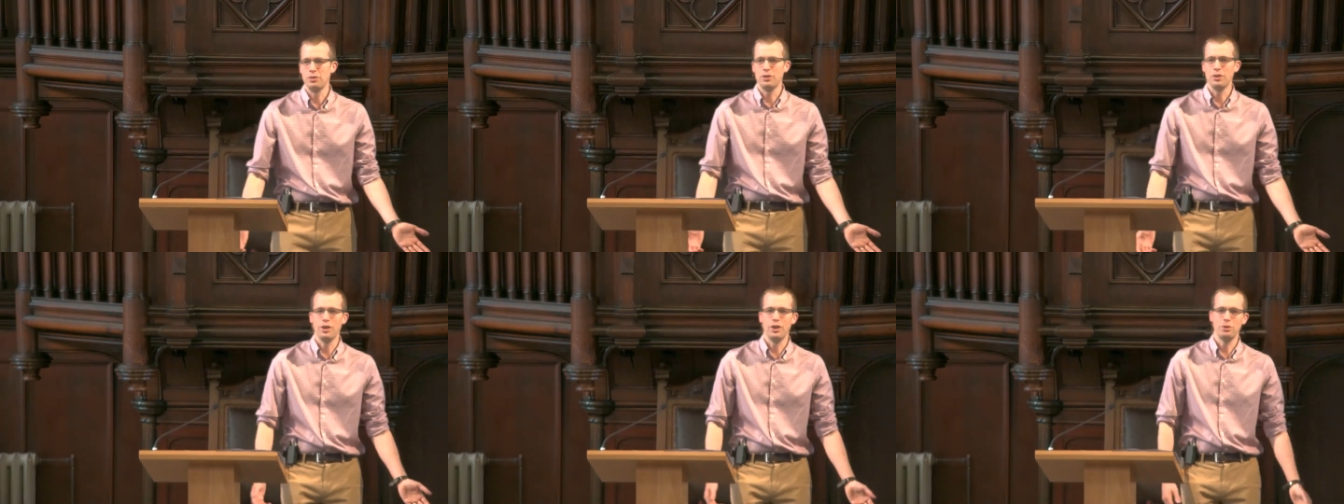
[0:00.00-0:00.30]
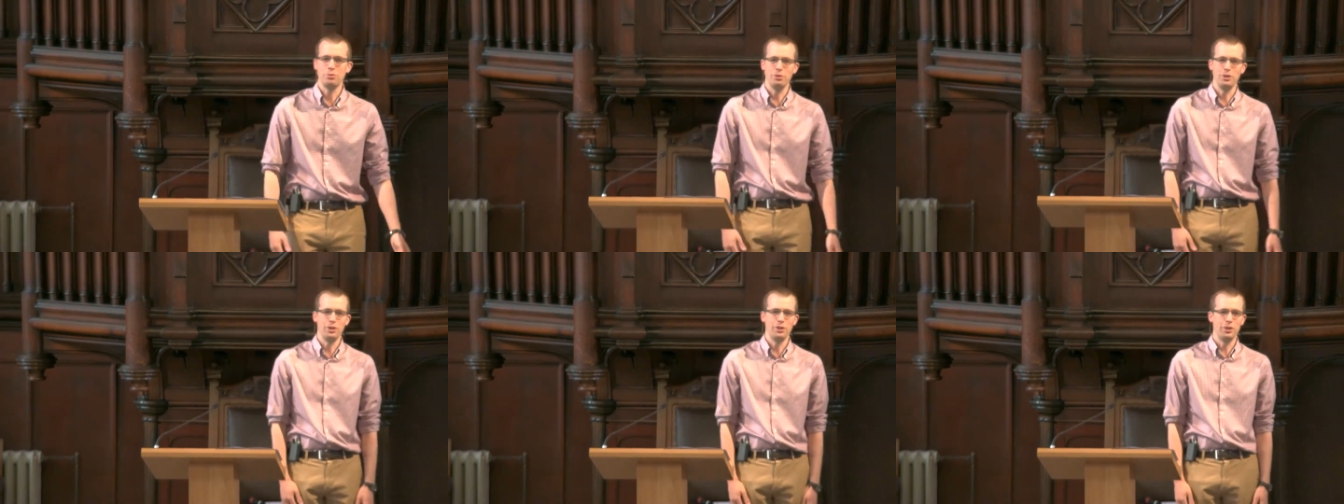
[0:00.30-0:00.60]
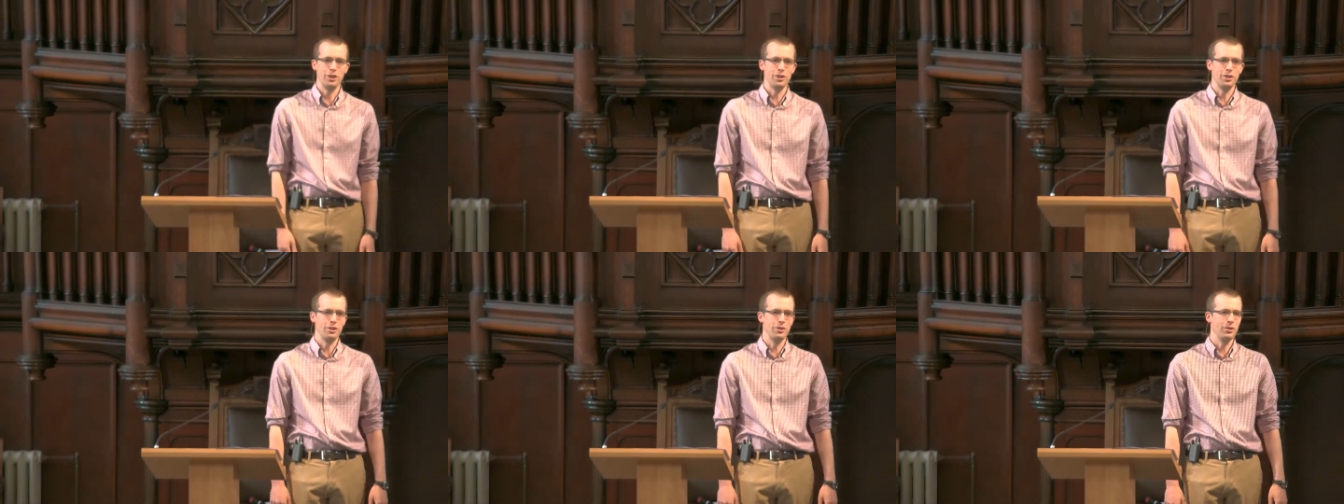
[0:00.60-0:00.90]
God will
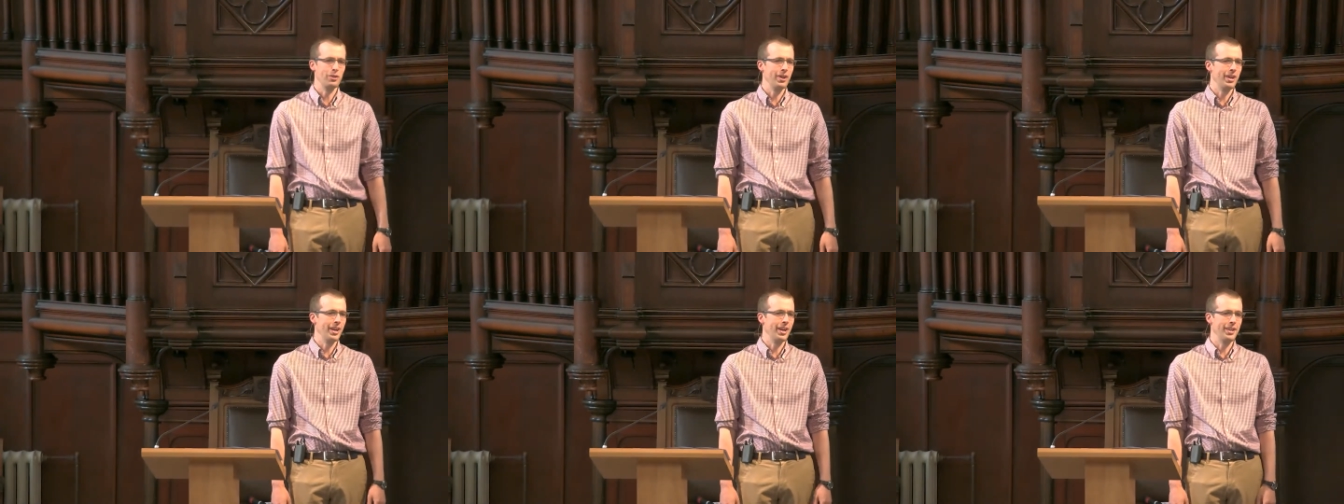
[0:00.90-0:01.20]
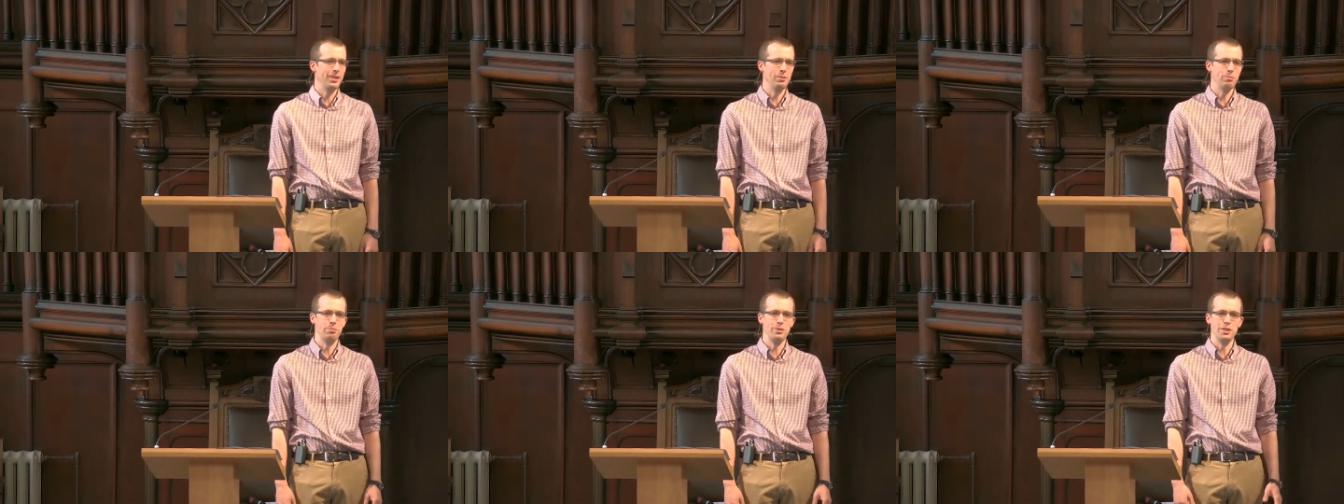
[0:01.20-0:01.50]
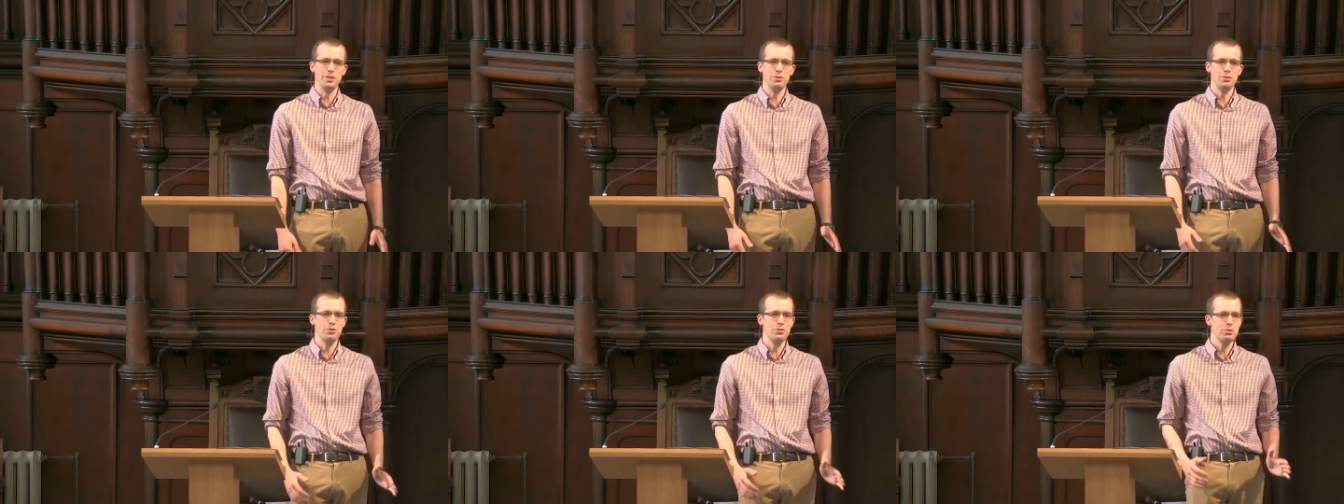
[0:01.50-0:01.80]
look at you and be
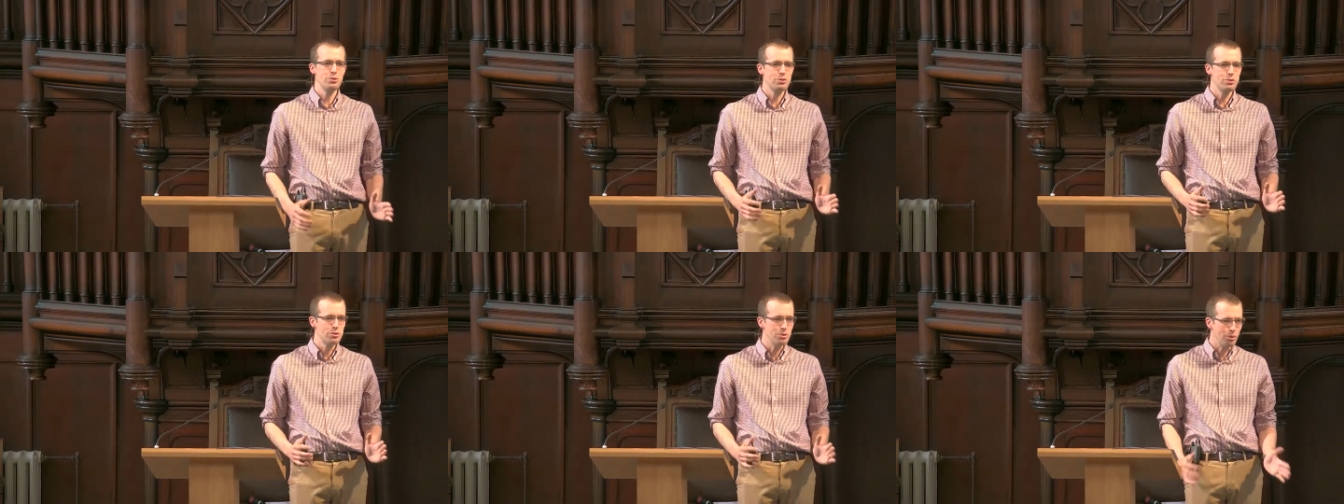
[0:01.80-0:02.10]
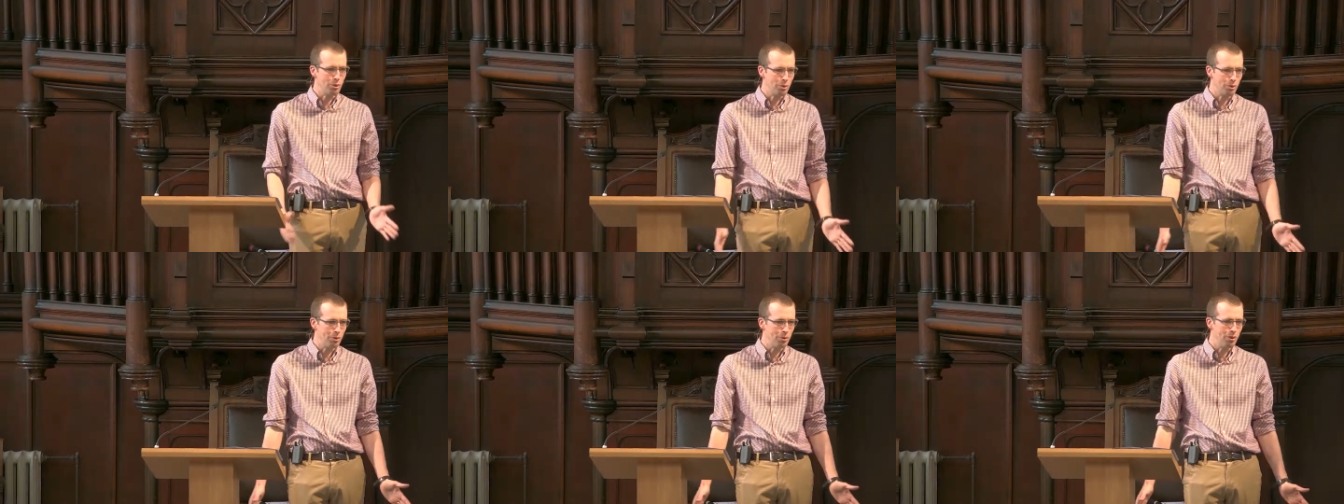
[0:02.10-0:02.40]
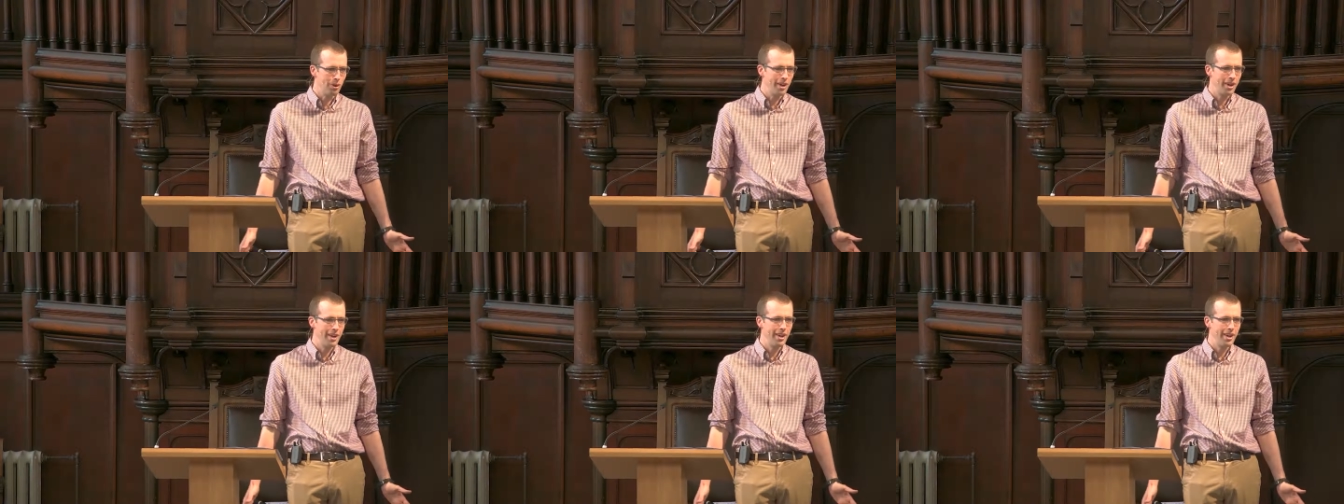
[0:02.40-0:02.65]
so,